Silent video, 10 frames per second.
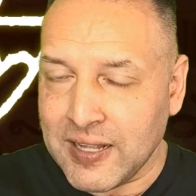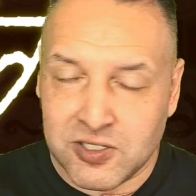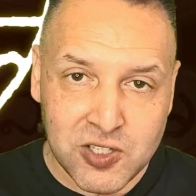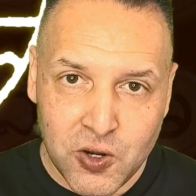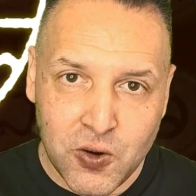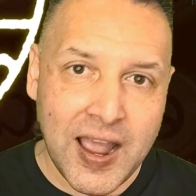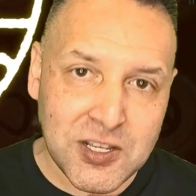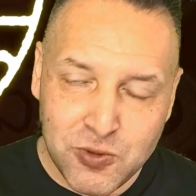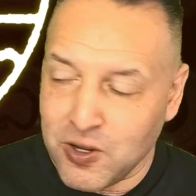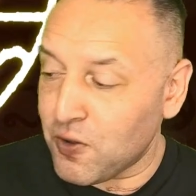So as
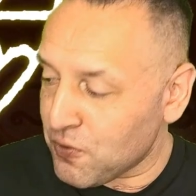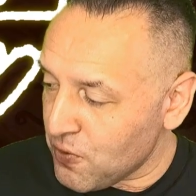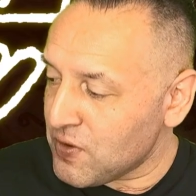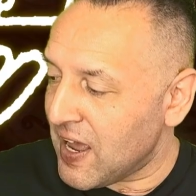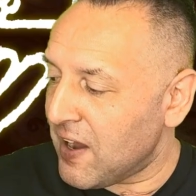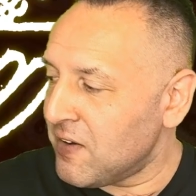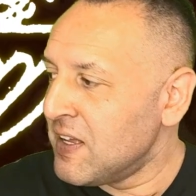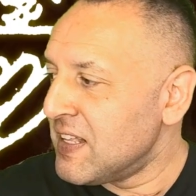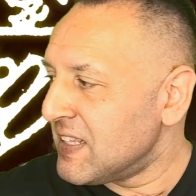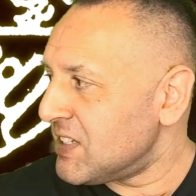we go through now,
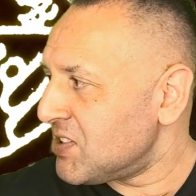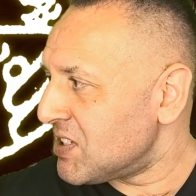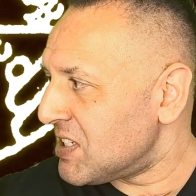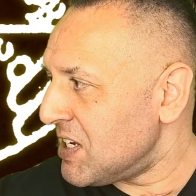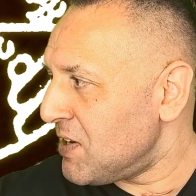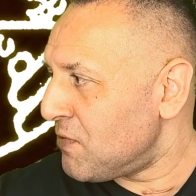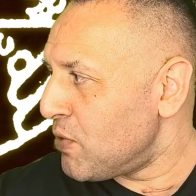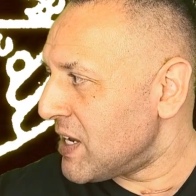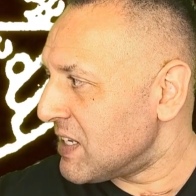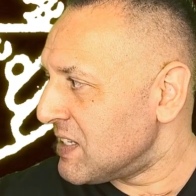let's just see if we
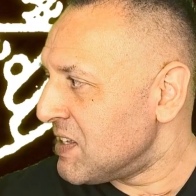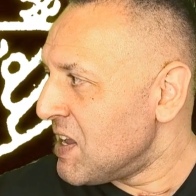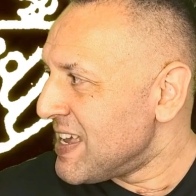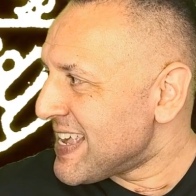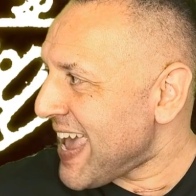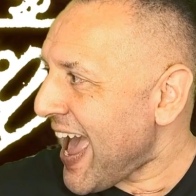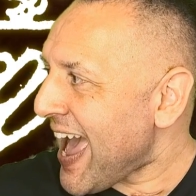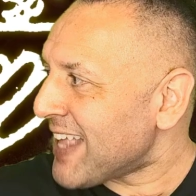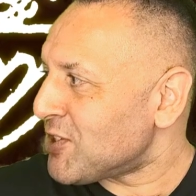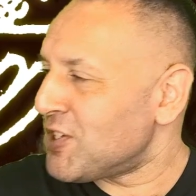can
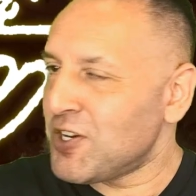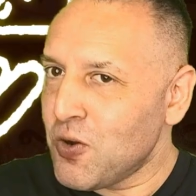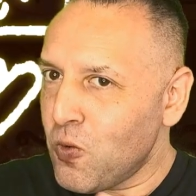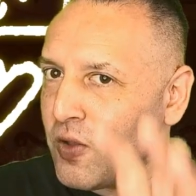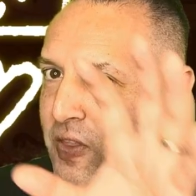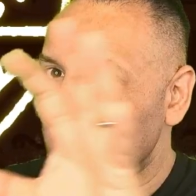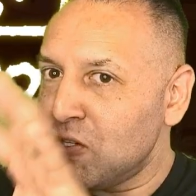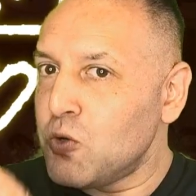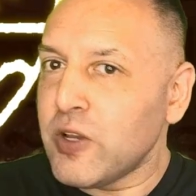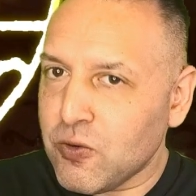catch what they're
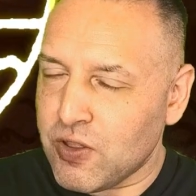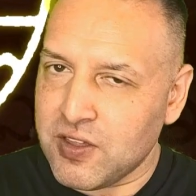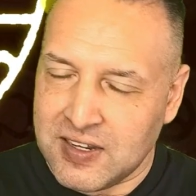doing with it.